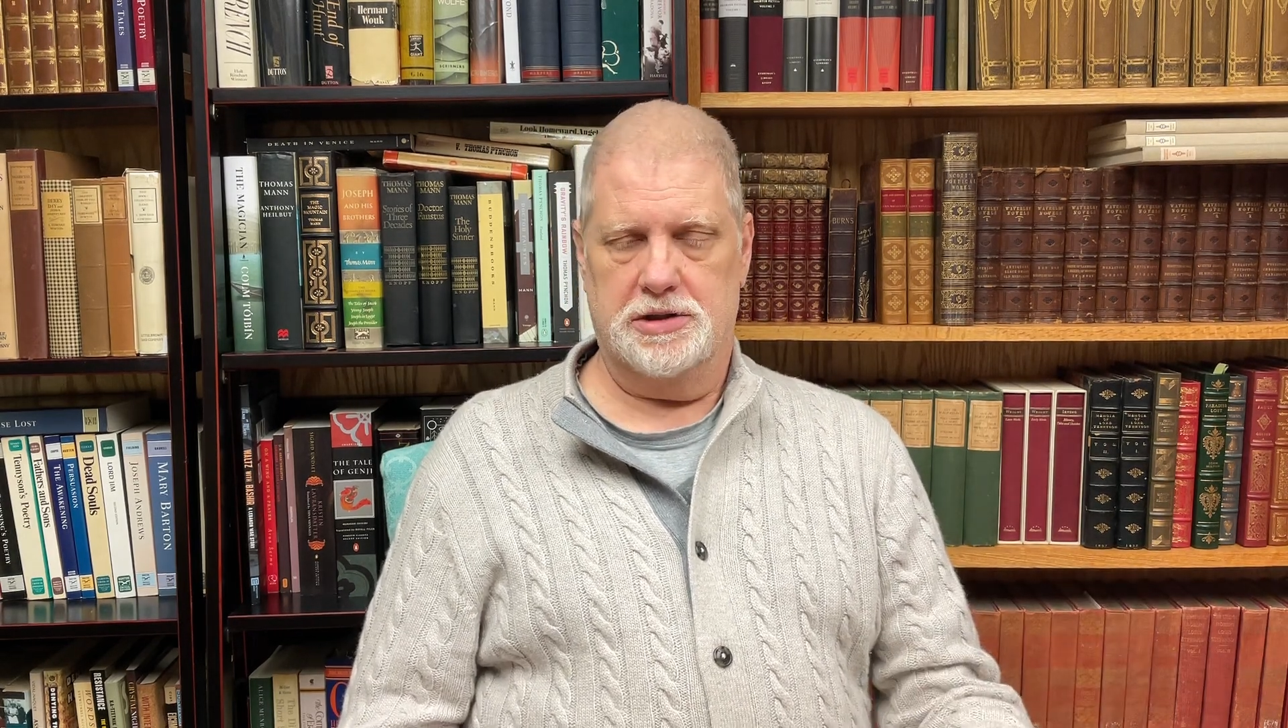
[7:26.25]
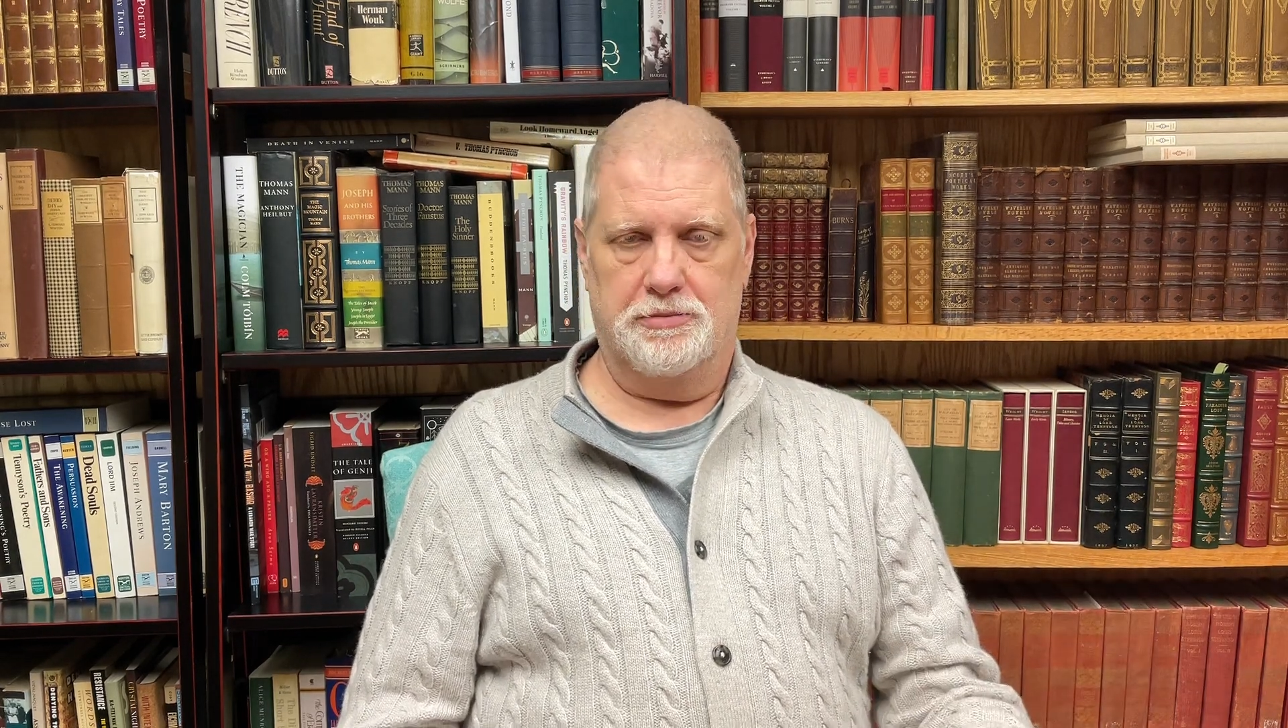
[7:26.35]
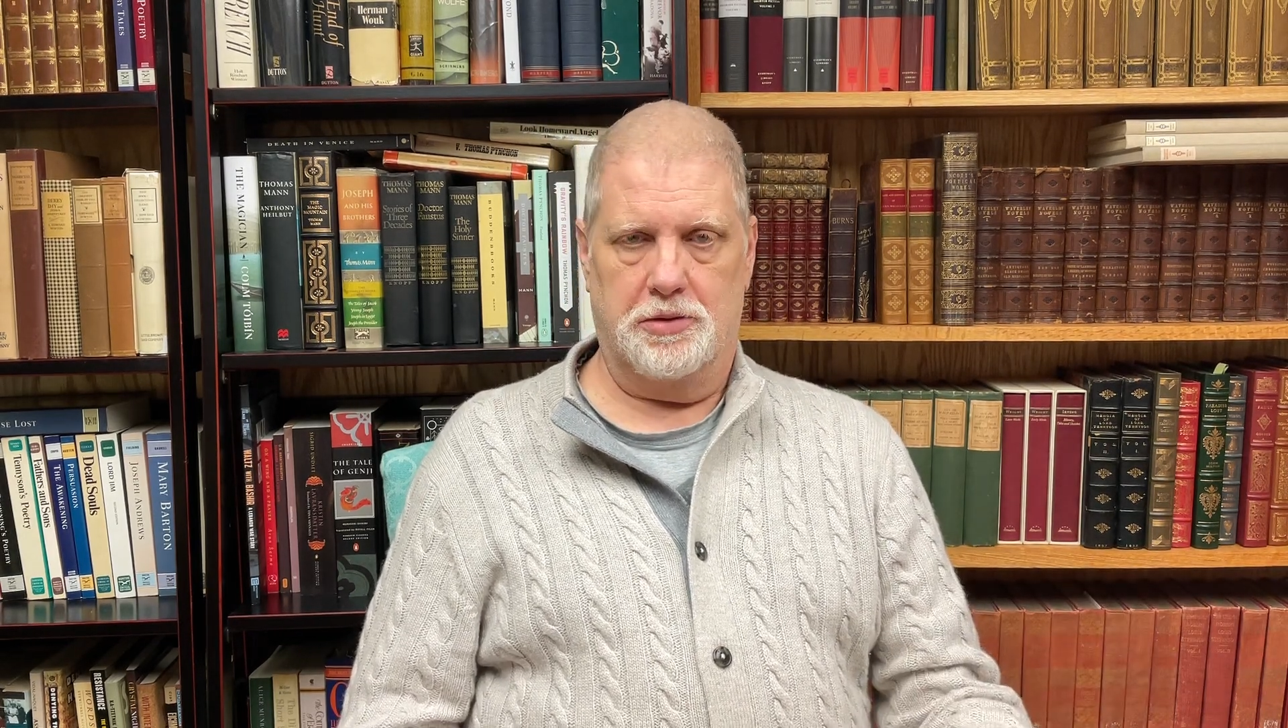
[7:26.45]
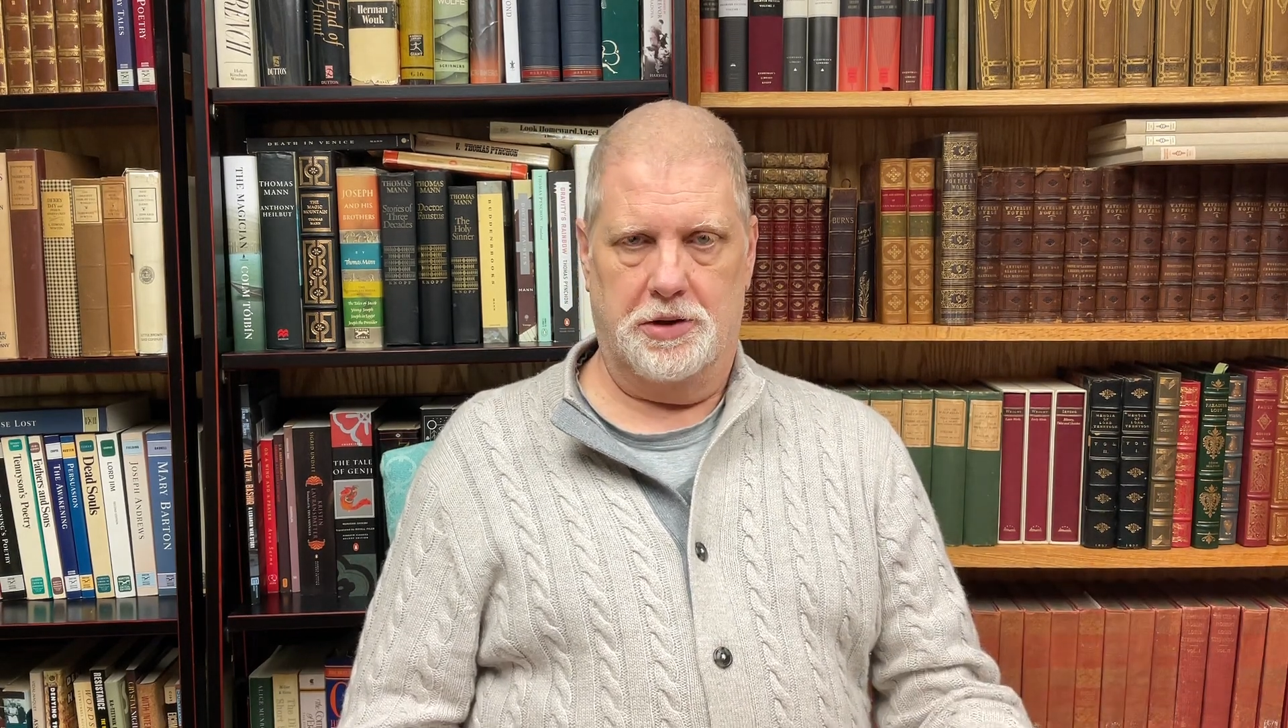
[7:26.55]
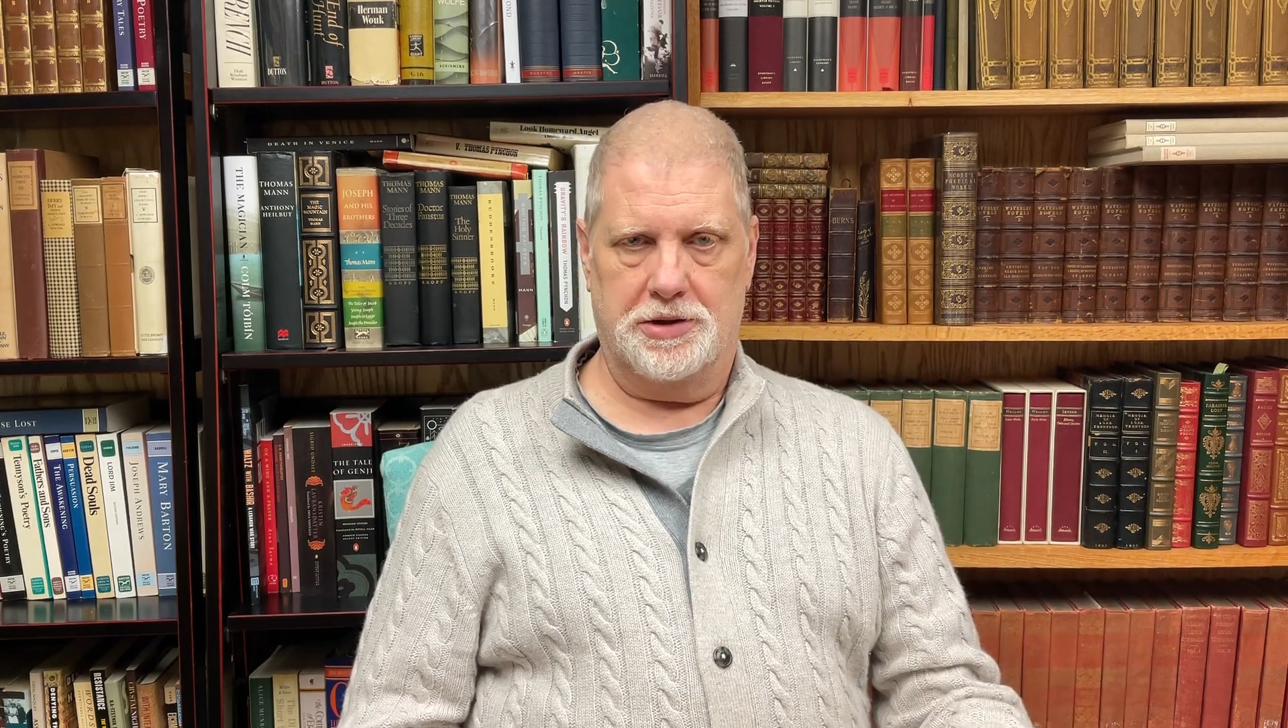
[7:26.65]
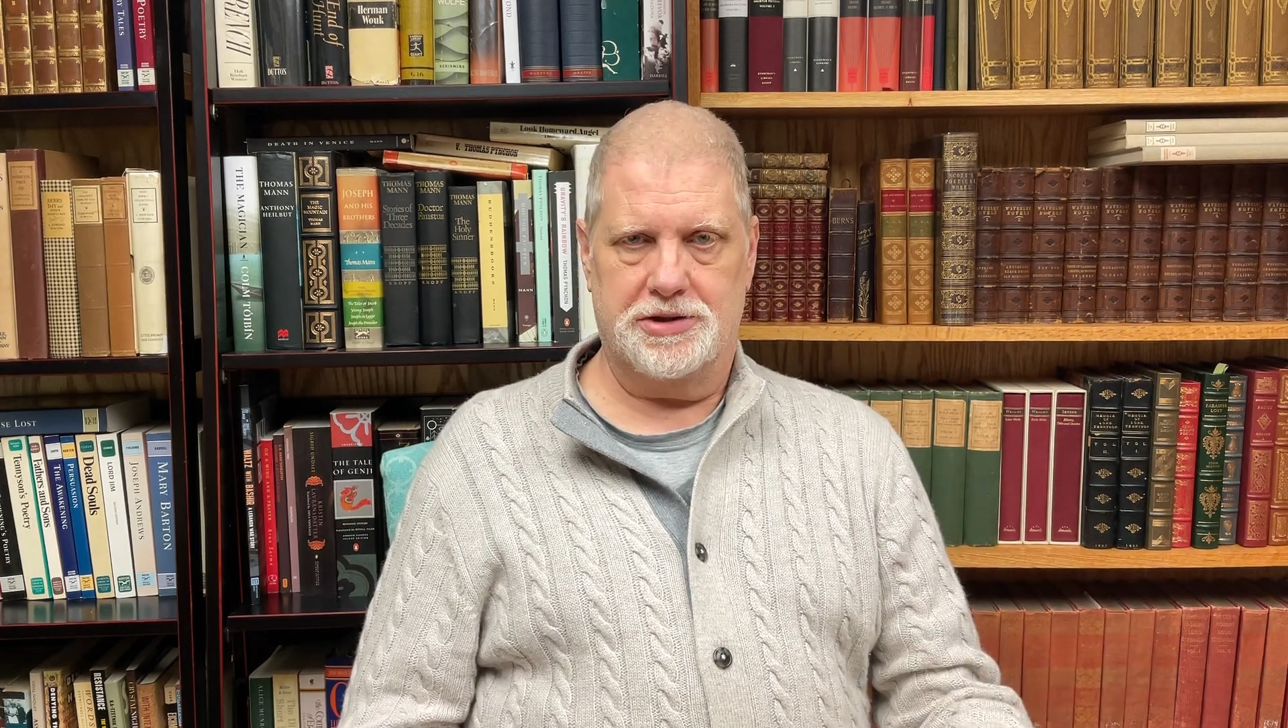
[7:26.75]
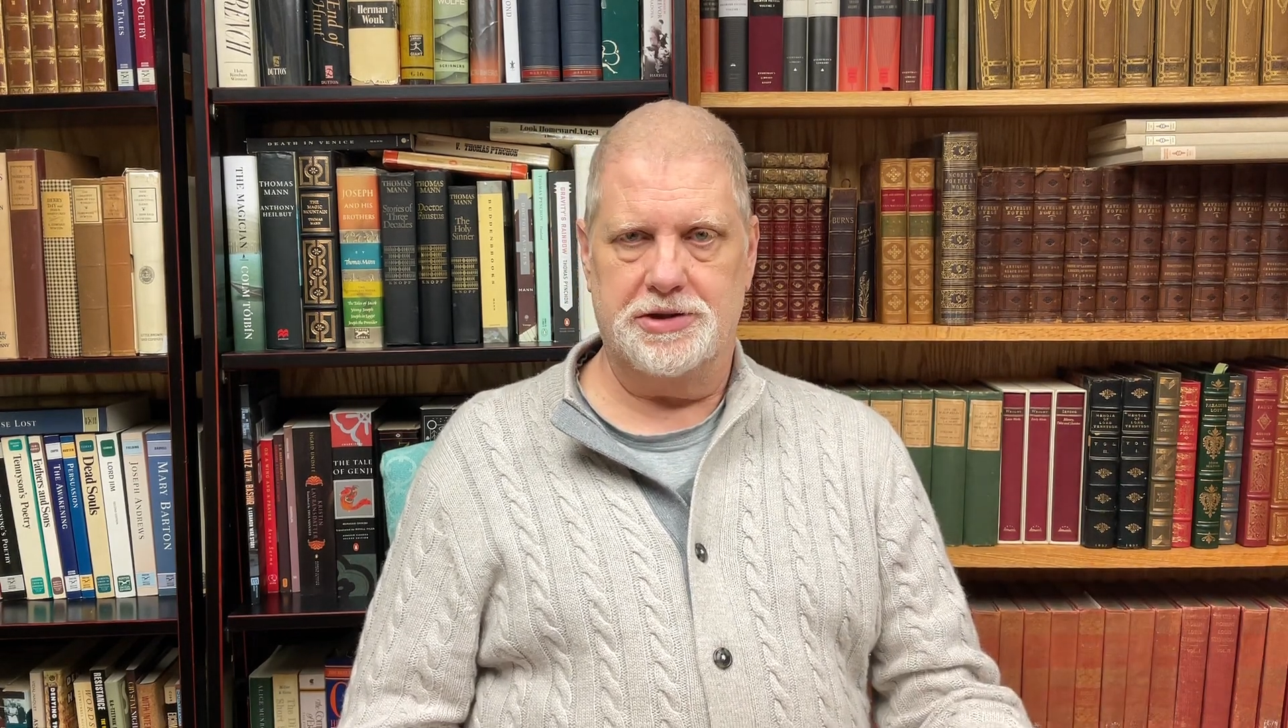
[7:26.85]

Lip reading: important